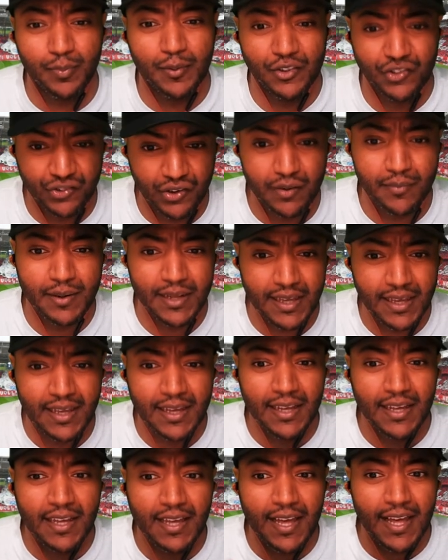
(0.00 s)
But Germany
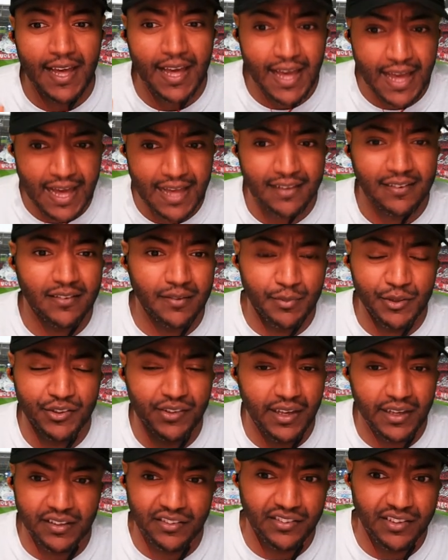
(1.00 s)
has to be
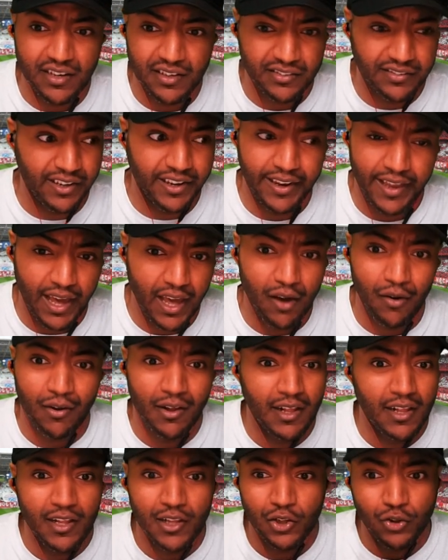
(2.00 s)
taken seriously
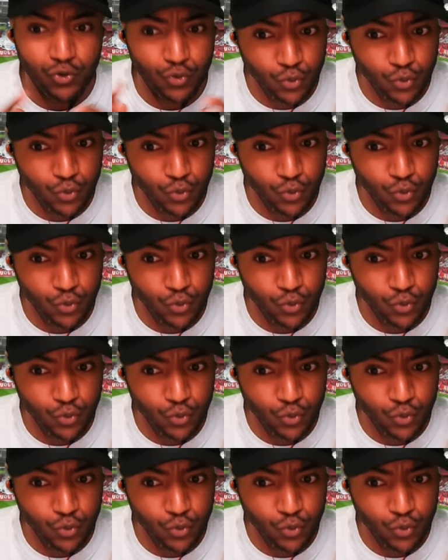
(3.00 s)
now.